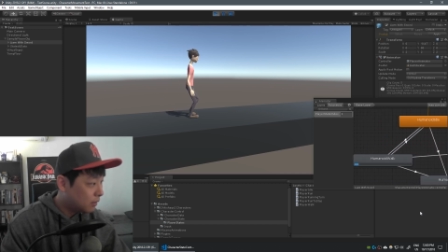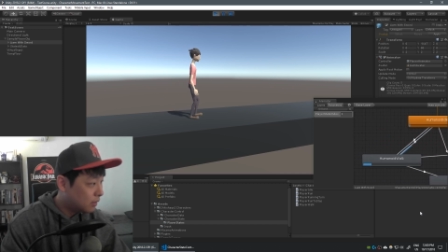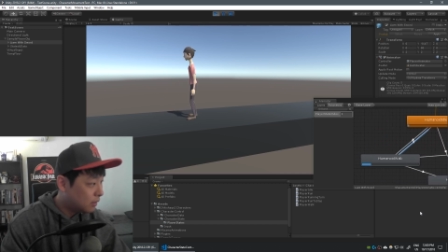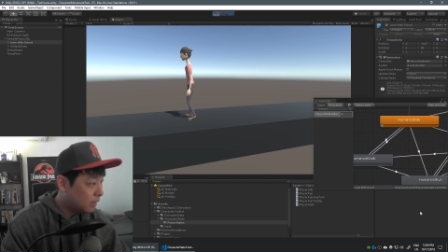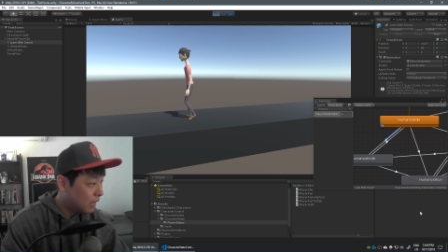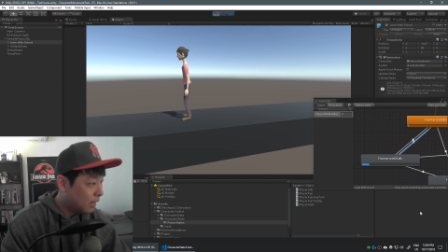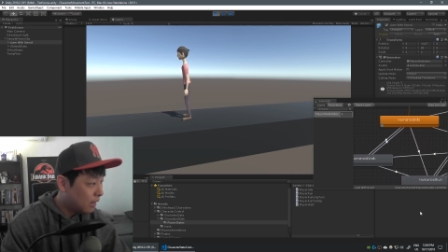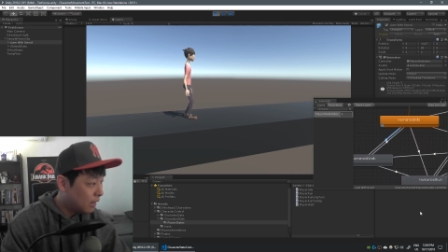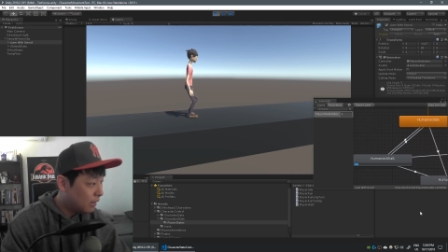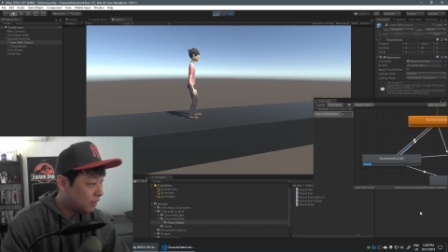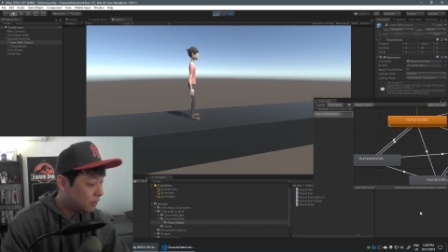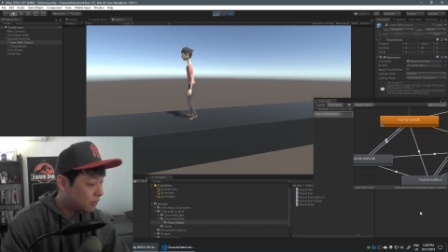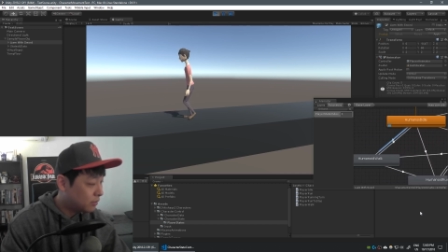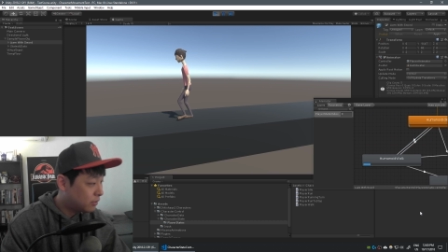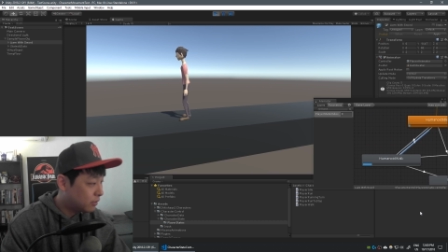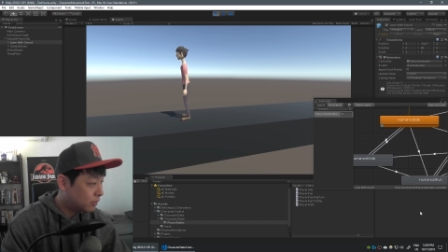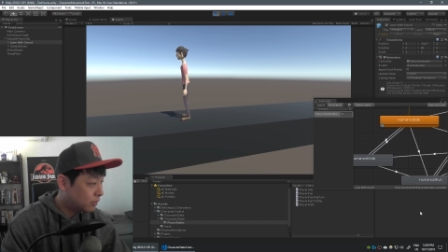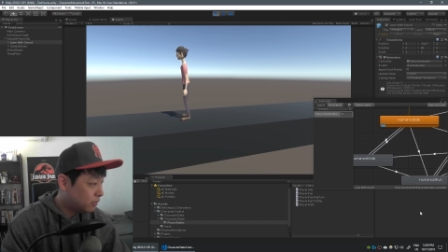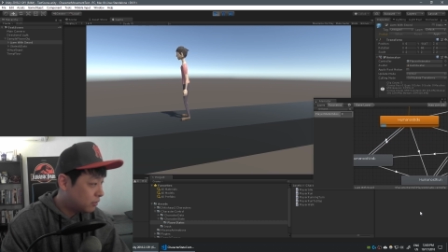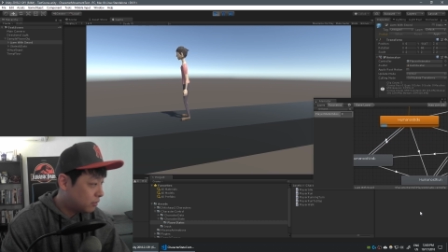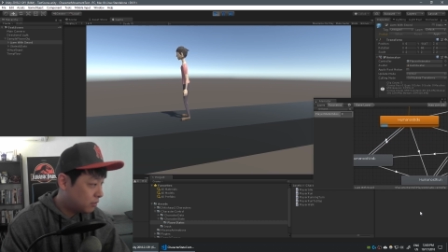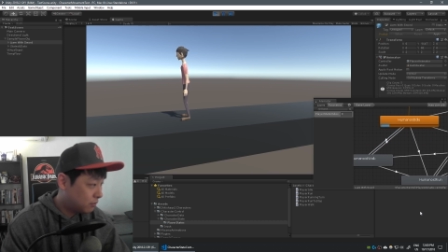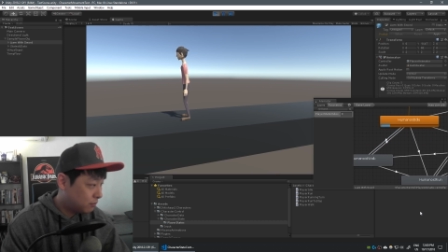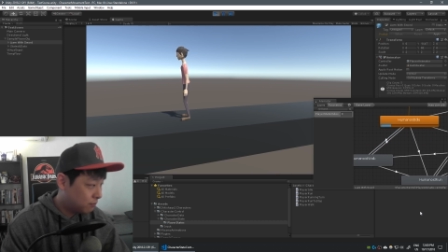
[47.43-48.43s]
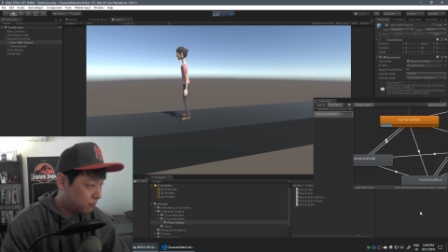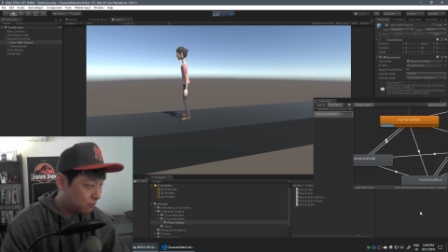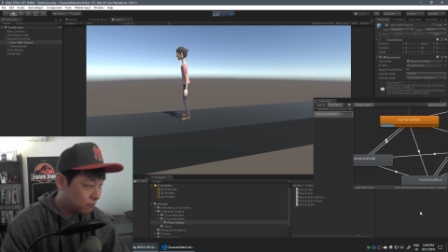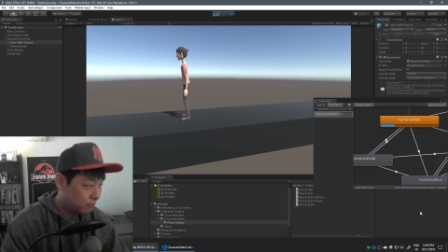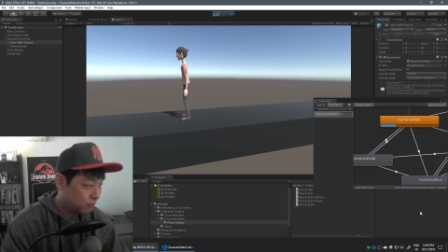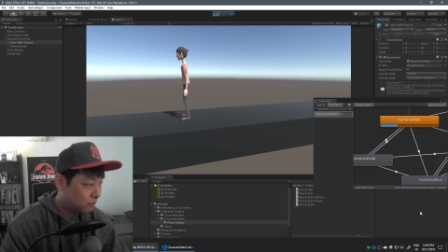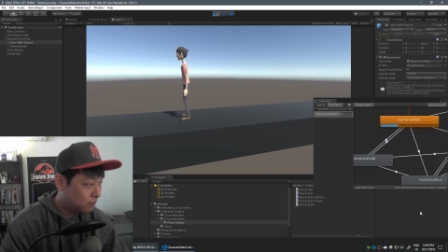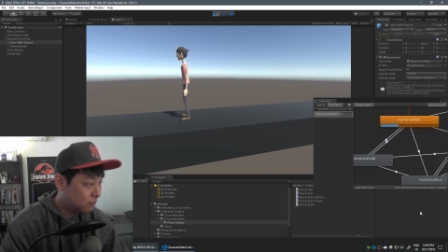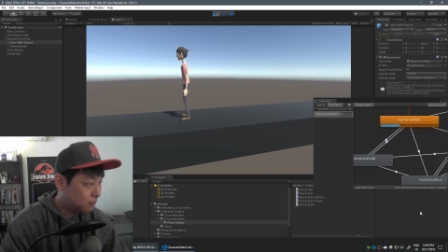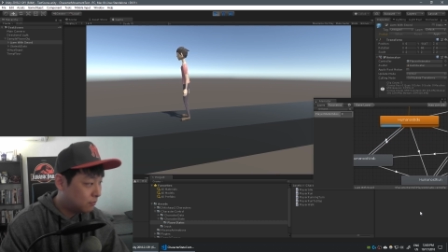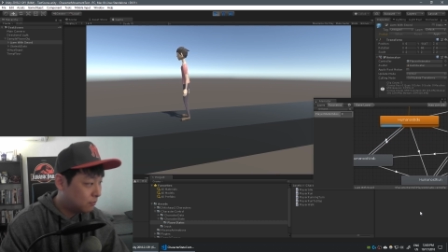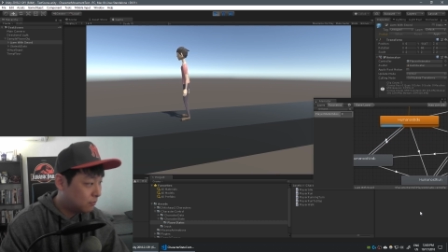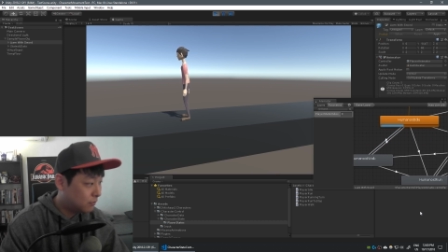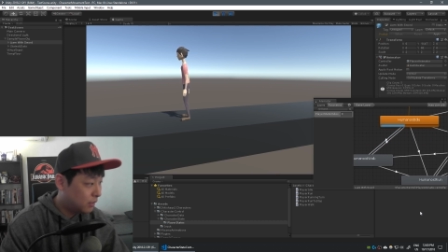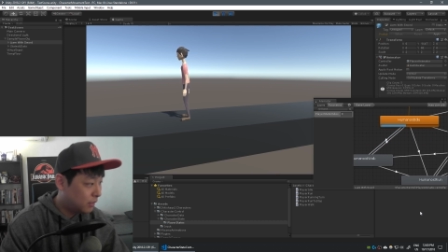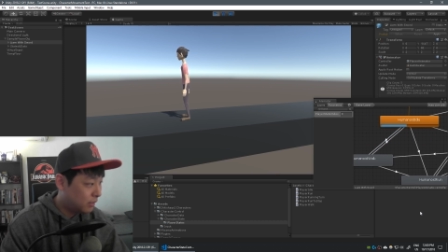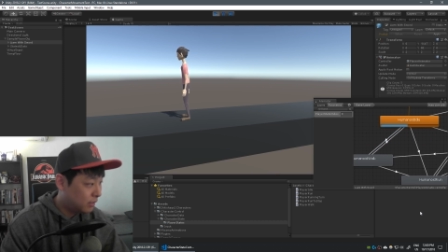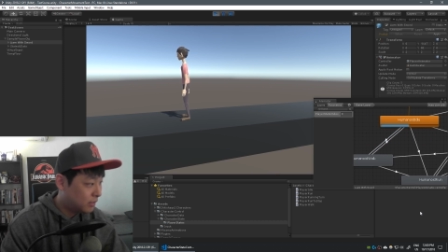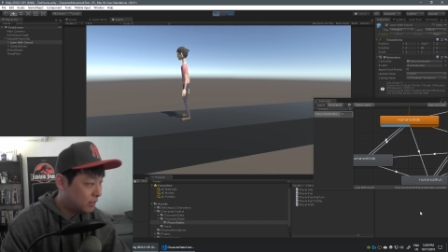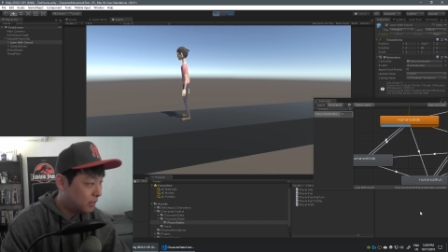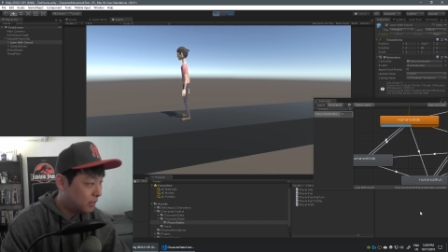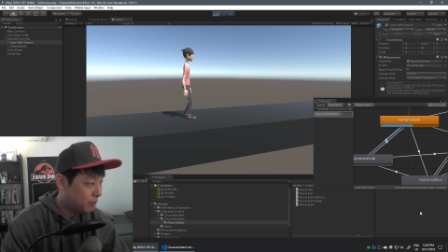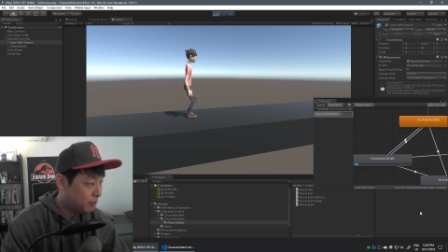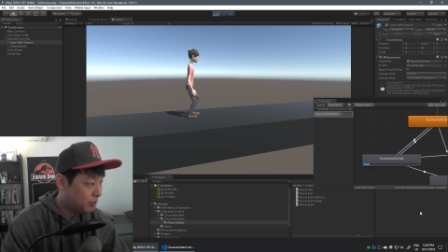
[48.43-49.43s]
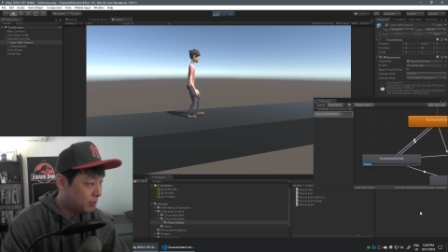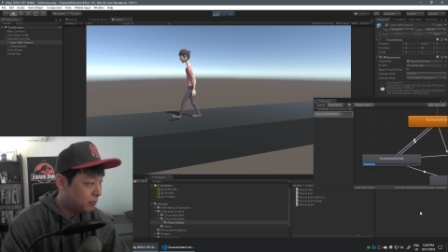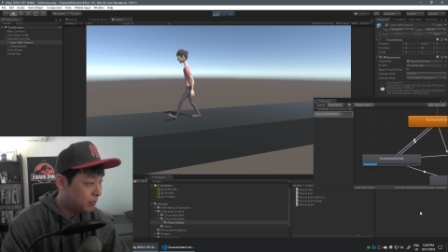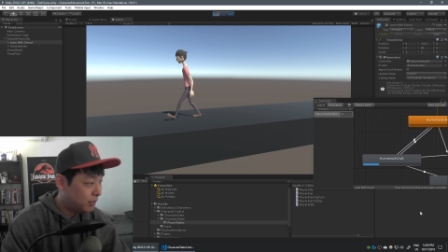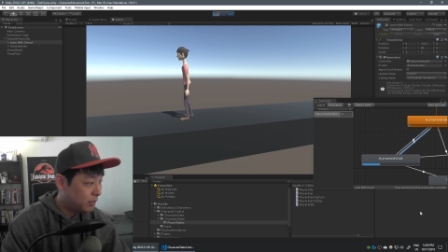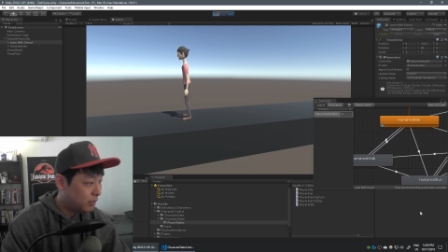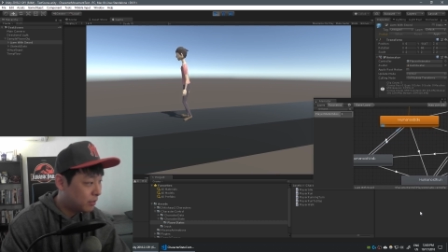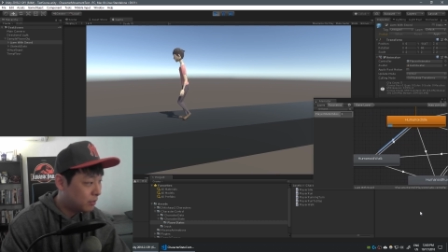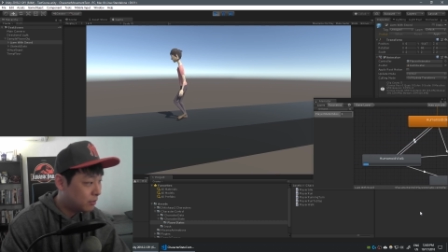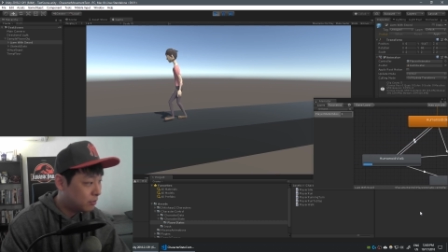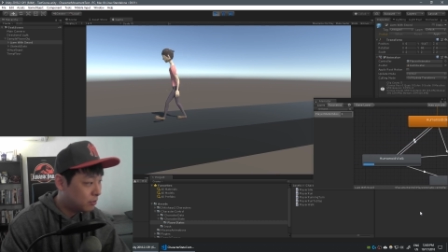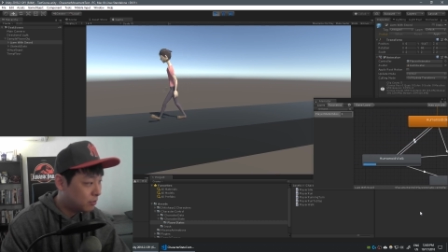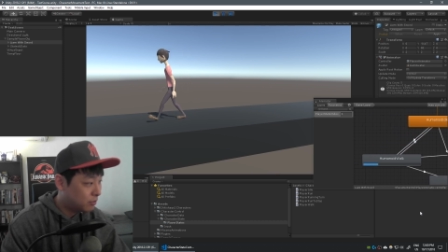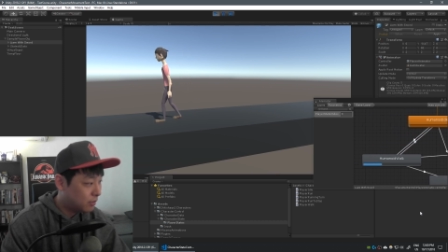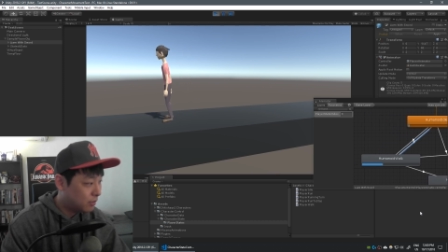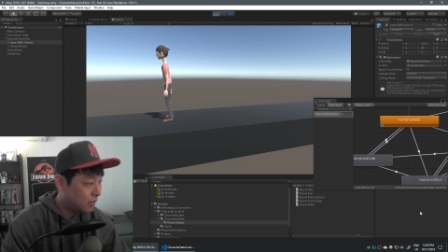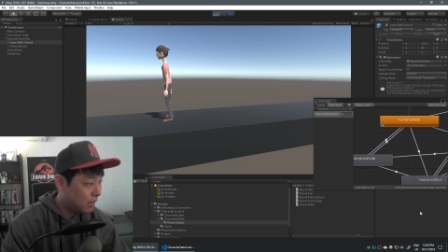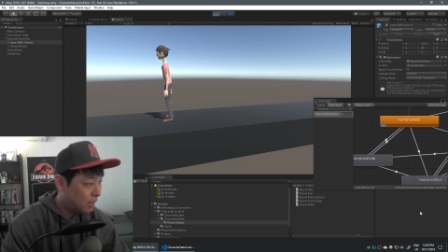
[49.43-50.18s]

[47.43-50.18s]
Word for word: That is just an exception because